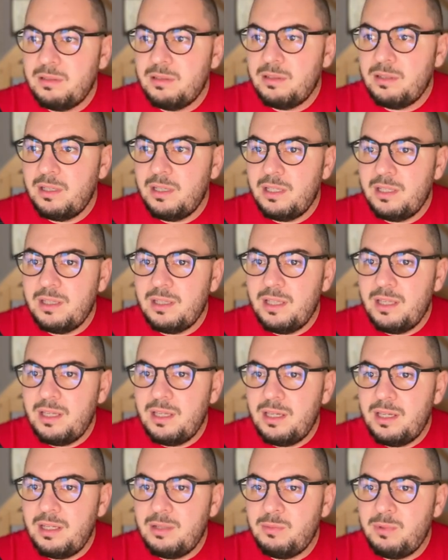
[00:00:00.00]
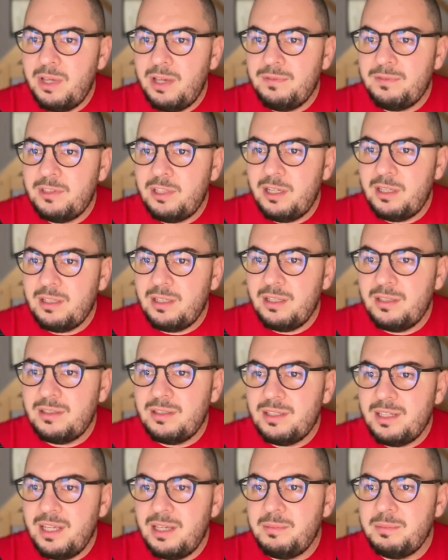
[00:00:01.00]
and then we have target
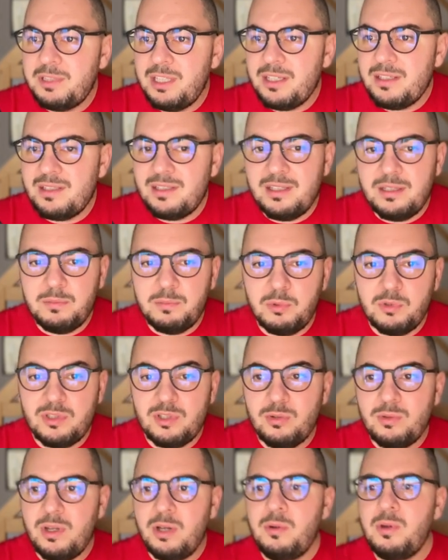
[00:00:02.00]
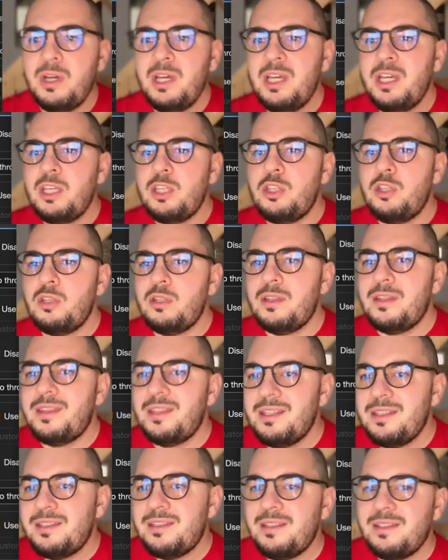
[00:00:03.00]
name text input. So now
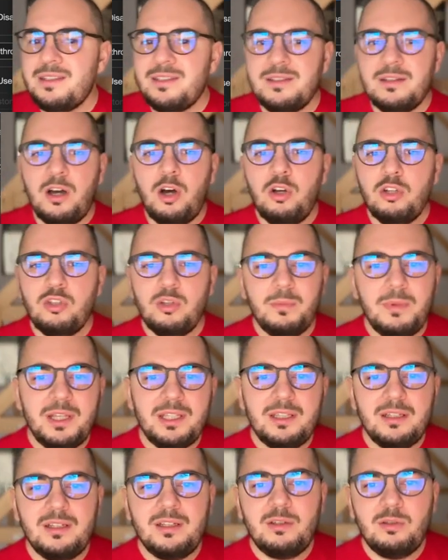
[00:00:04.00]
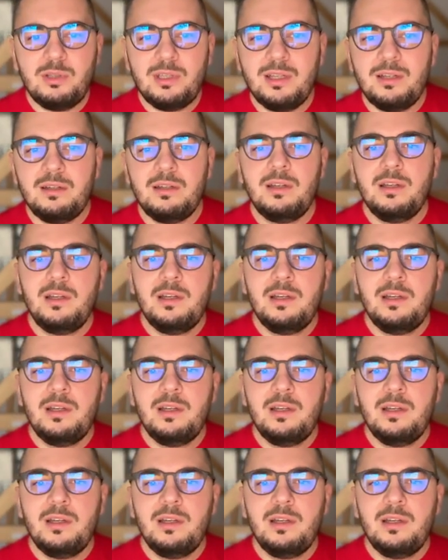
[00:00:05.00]
this is automatically, you can